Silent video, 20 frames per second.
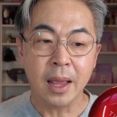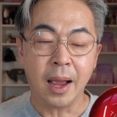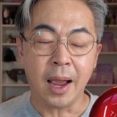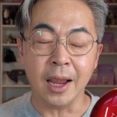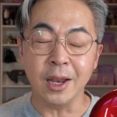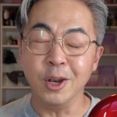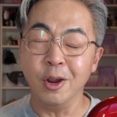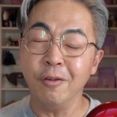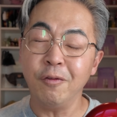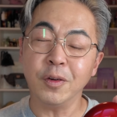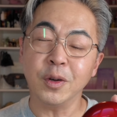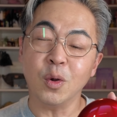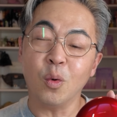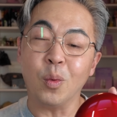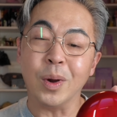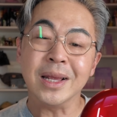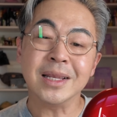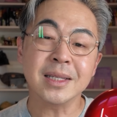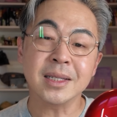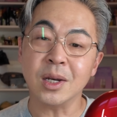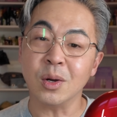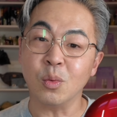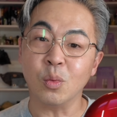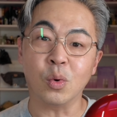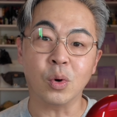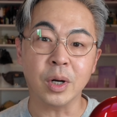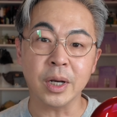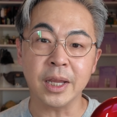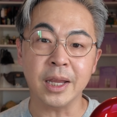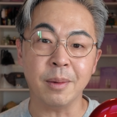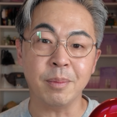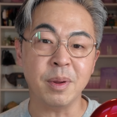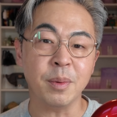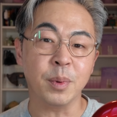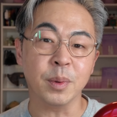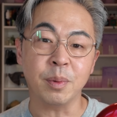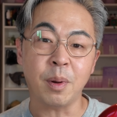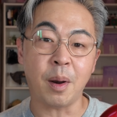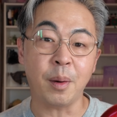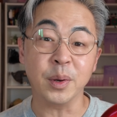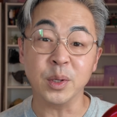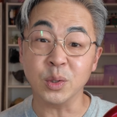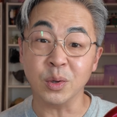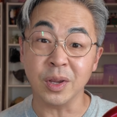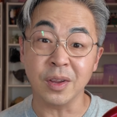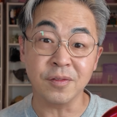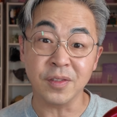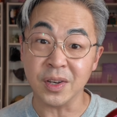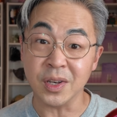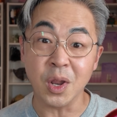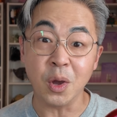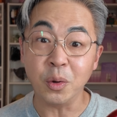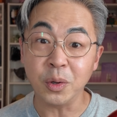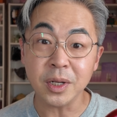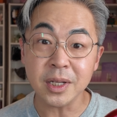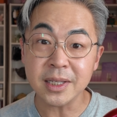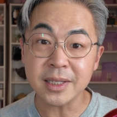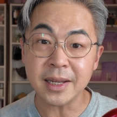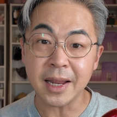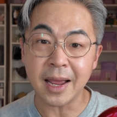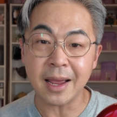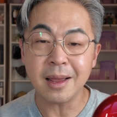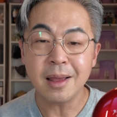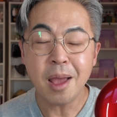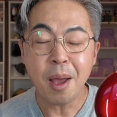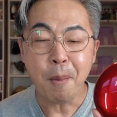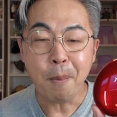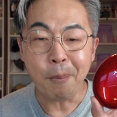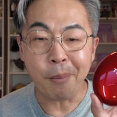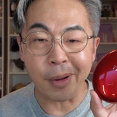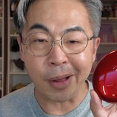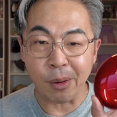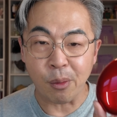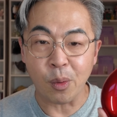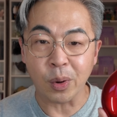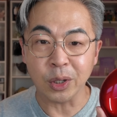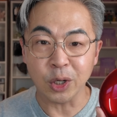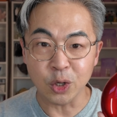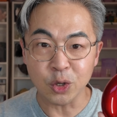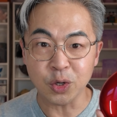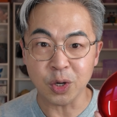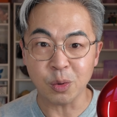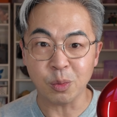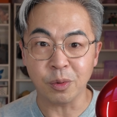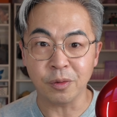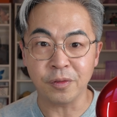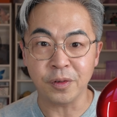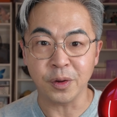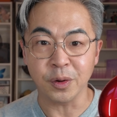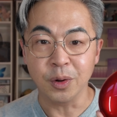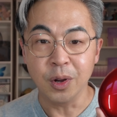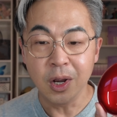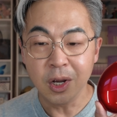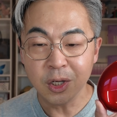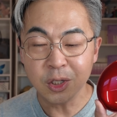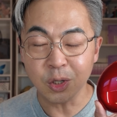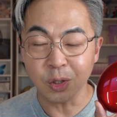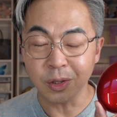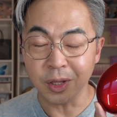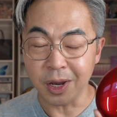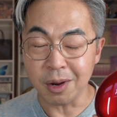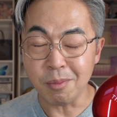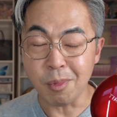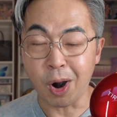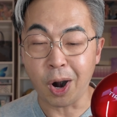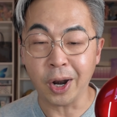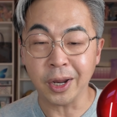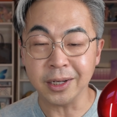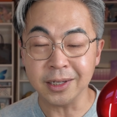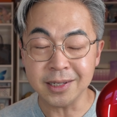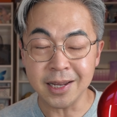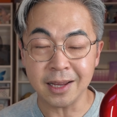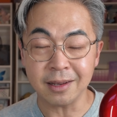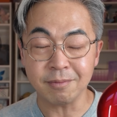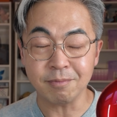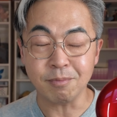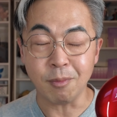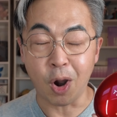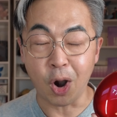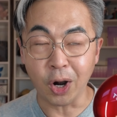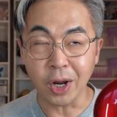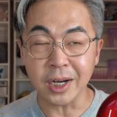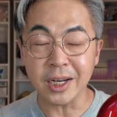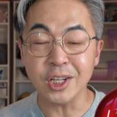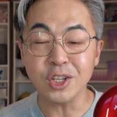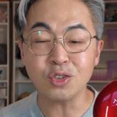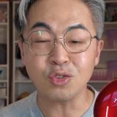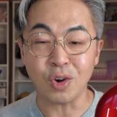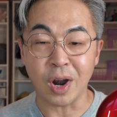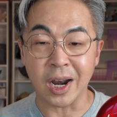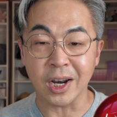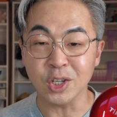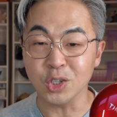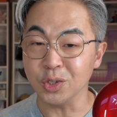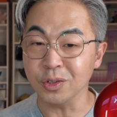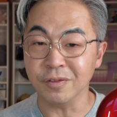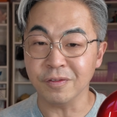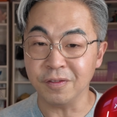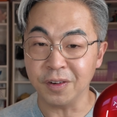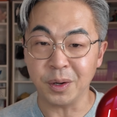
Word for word: I know for the Western world here, people probably don't even notice that, but I want to share with you. So their marketing marketing strategy is